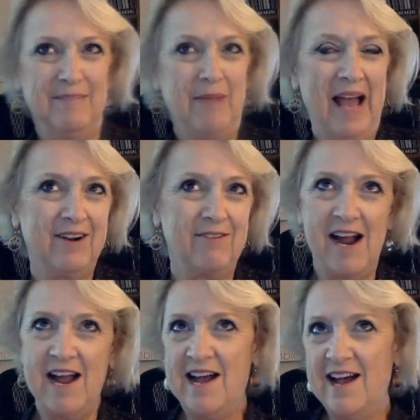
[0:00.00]

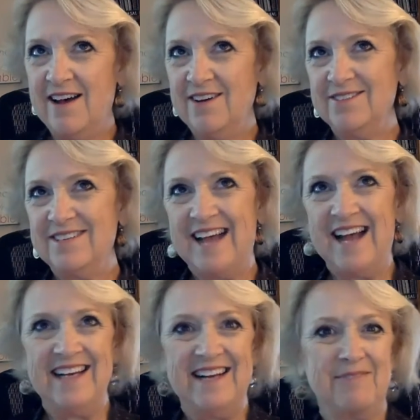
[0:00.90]
background.
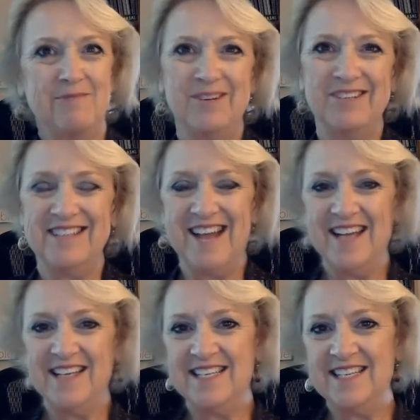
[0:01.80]
I never worked in
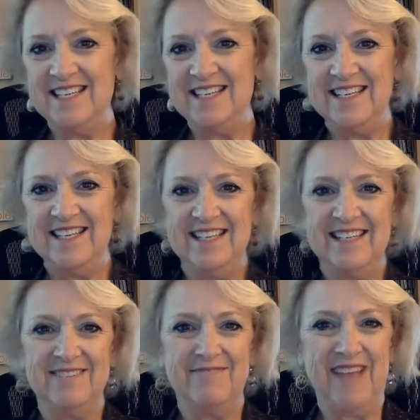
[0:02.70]
IT, and
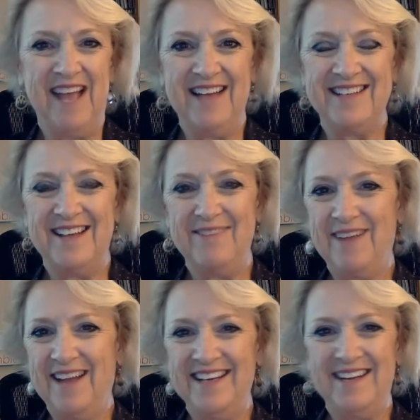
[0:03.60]
in fact, I
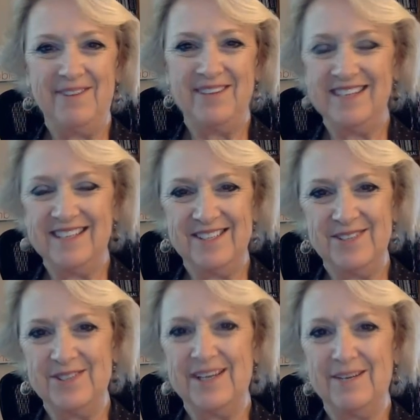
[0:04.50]
find everything
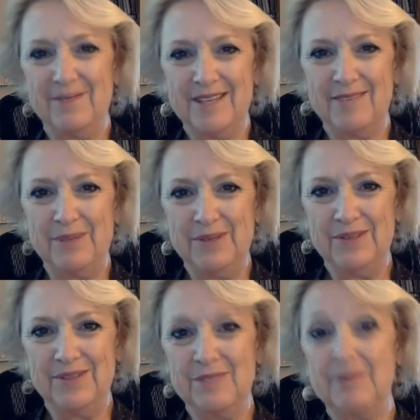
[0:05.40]
associated with
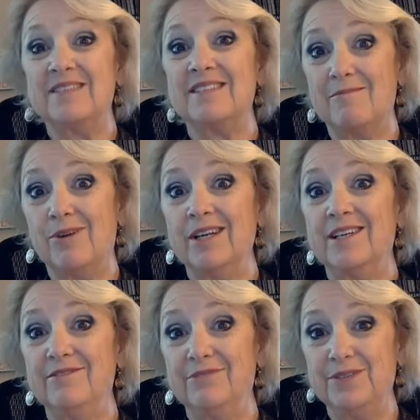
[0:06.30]
computers to be somewhat
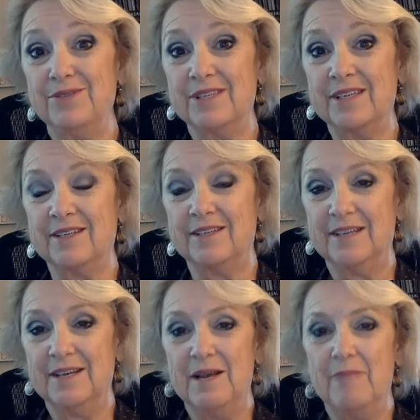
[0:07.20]
confusing.
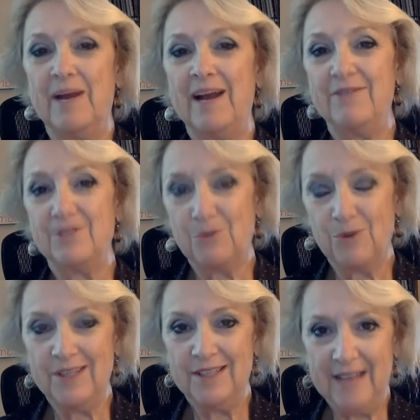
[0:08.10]
But I've
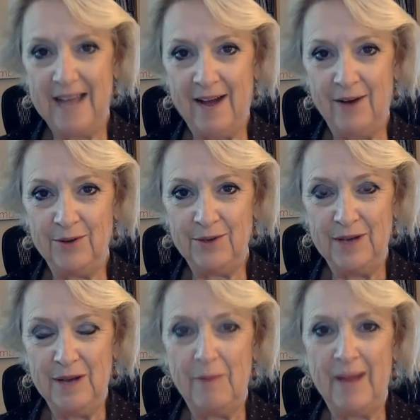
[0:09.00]
sorted it out
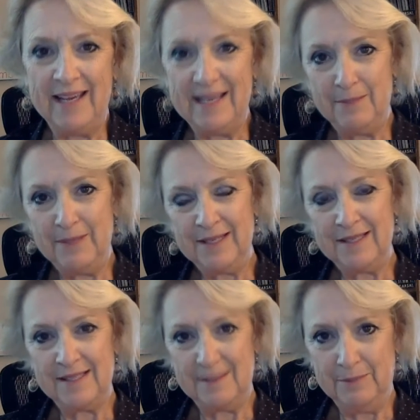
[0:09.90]
by keeping it
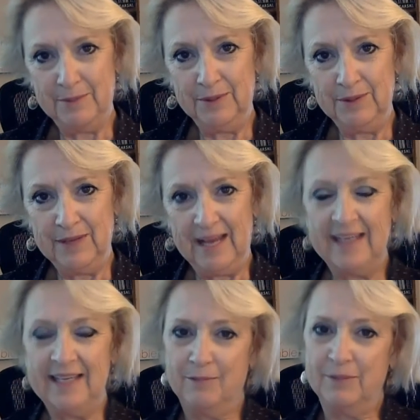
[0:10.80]
simple and
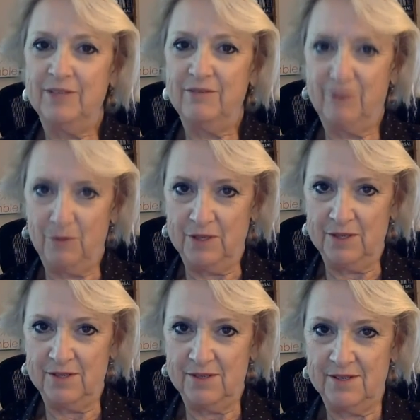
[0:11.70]
keeping it
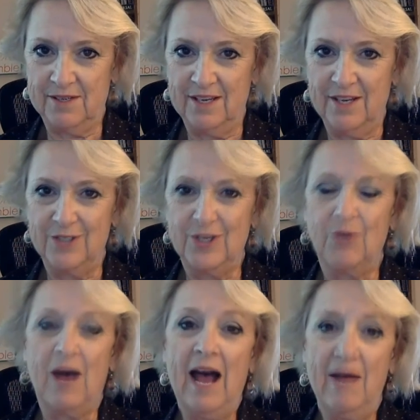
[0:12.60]
focused.
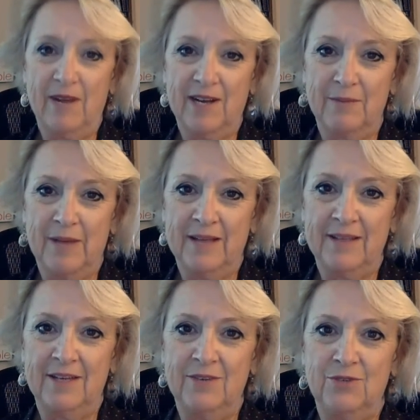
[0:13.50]
So I recommend
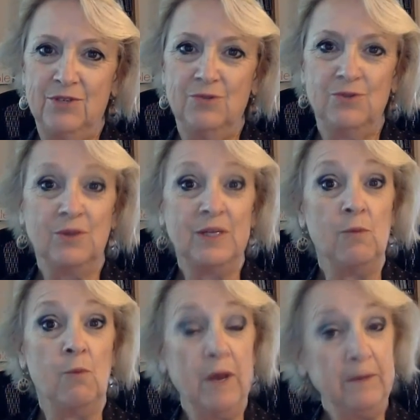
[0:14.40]
that you choose only
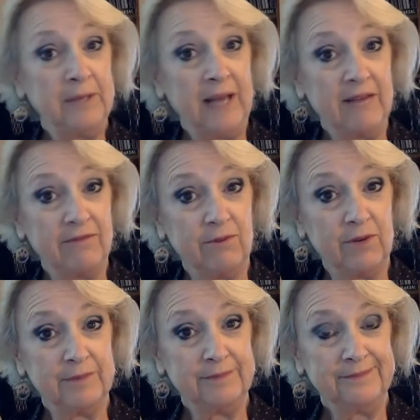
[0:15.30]
one
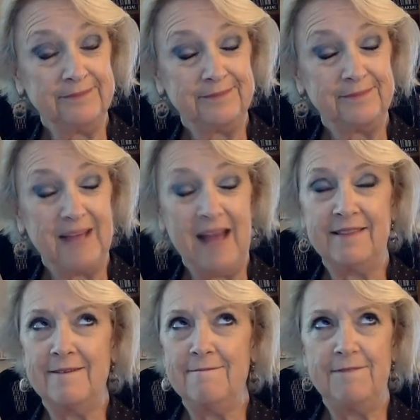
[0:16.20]
platform, at
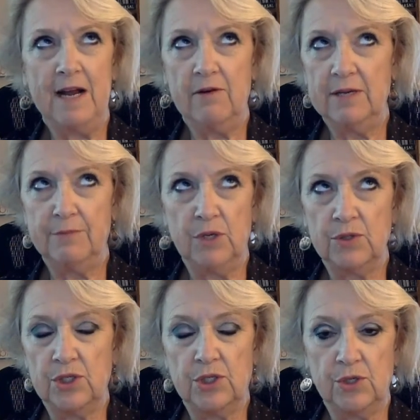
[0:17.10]
the very
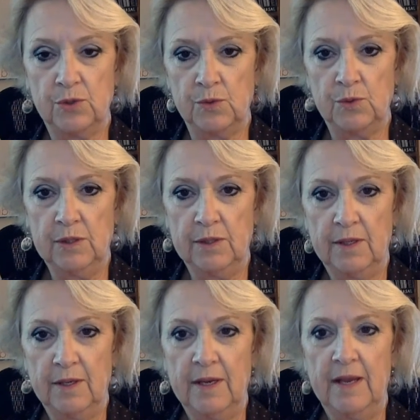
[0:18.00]
most 2,
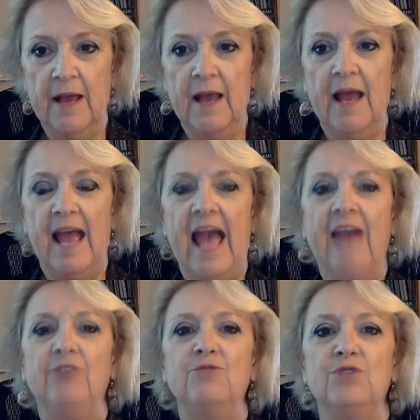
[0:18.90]

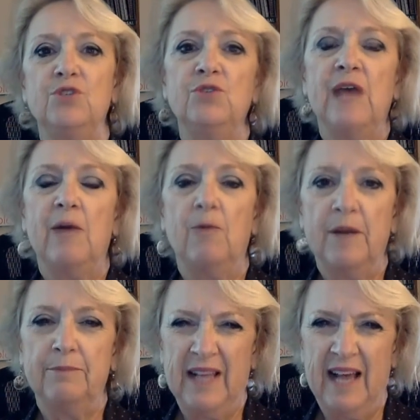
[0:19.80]
and you do that
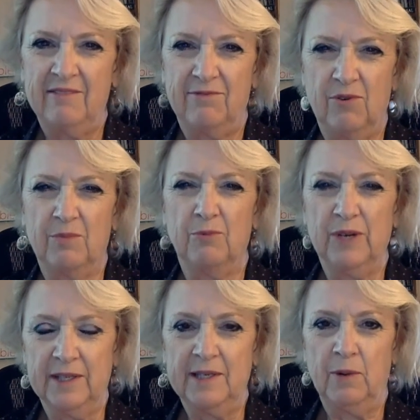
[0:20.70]
one platform
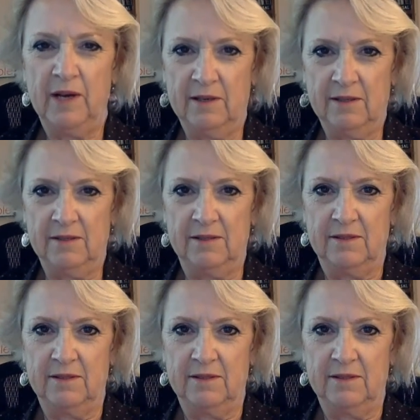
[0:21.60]
really well.